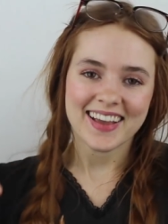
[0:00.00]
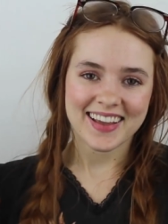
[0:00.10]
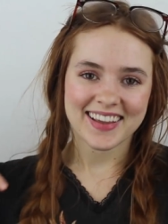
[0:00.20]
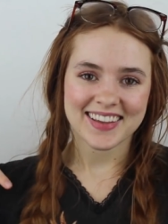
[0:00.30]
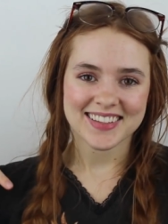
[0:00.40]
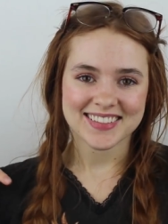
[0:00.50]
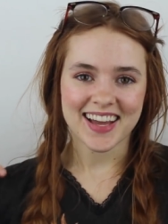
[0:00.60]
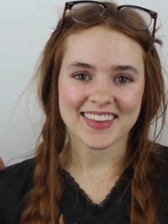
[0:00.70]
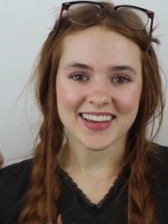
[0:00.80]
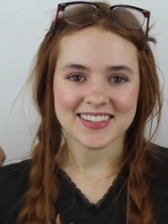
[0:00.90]
And
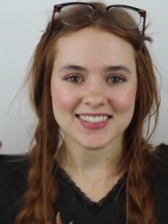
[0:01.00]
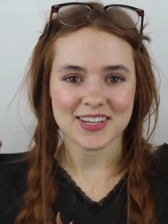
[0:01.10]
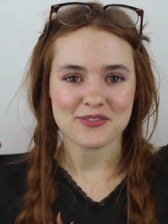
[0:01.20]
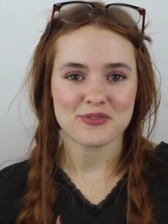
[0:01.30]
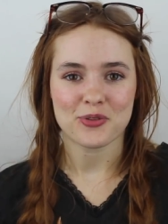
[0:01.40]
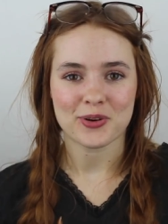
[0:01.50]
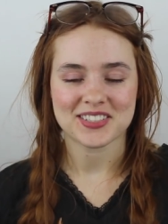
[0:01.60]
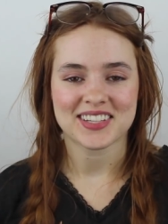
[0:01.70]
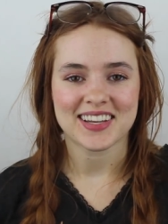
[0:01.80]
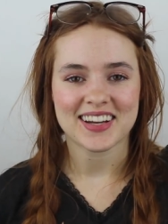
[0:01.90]
yeah, that is it for
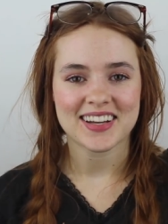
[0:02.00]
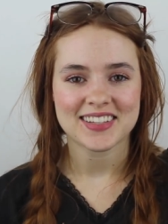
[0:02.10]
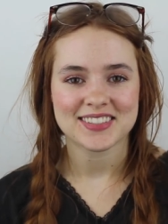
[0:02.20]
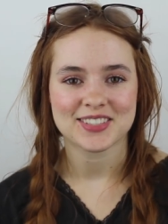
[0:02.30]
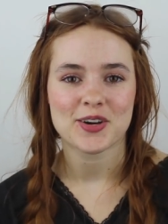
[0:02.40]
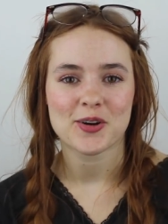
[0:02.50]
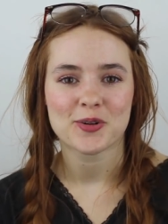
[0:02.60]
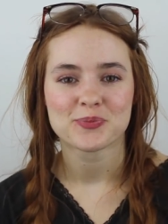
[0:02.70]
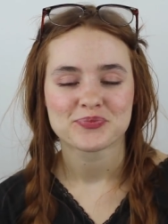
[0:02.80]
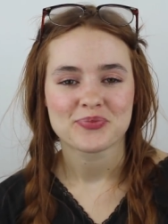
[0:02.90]
today, guys.
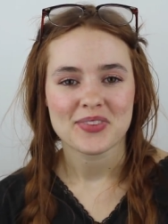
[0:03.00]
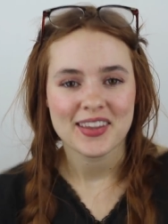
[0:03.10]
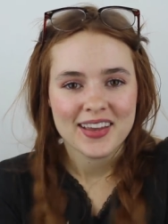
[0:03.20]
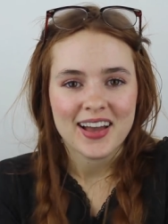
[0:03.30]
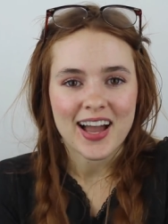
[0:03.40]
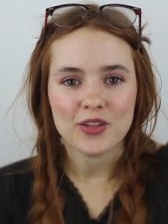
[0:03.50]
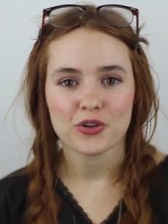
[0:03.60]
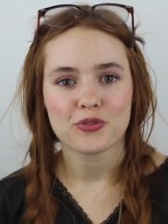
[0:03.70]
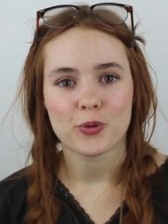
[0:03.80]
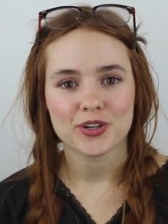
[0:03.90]
So I
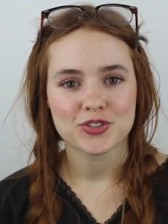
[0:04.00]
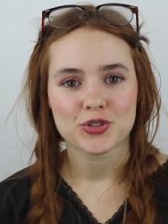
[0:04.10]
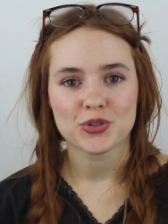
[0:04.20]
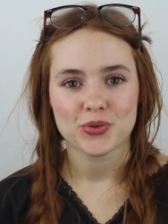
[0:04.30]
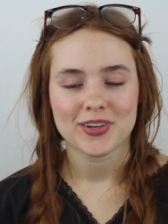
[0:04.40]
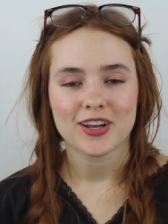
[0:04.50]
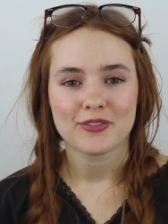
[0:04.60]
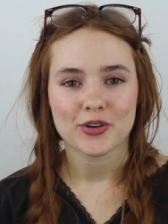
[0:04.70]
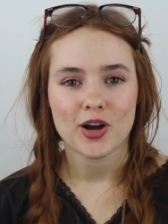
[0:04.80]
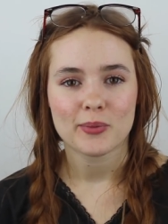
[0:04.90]
look forward to reading
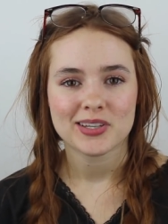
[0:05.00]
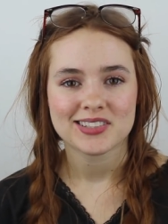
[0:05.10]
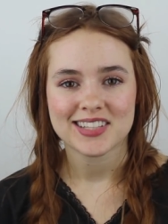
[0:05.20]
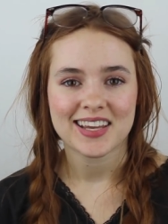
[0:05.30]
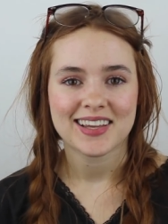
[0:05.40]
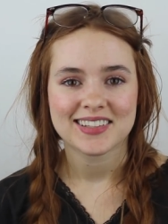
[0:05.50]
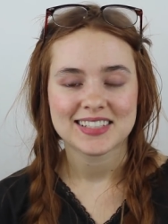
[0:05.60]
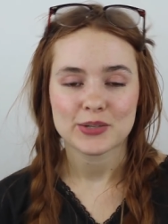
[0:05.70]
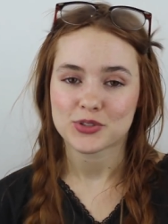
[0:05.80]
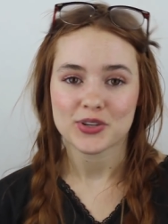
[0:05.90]
all of your comments
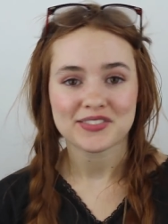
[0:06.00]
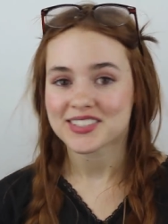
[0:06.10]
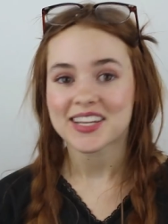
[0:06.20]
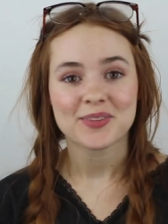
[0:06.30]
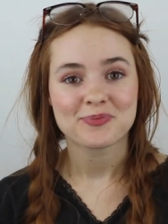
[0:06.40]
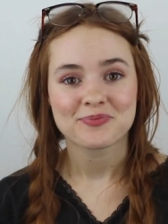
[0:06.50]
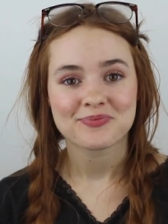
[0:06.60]
and seeing what you have to say.